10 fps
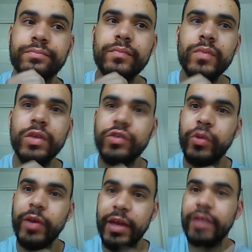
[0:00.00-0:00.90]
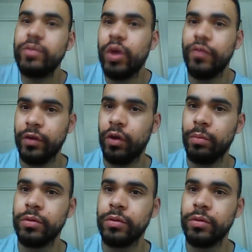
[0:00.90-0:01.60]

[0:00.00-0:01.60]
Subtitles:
So it is worth a lot more.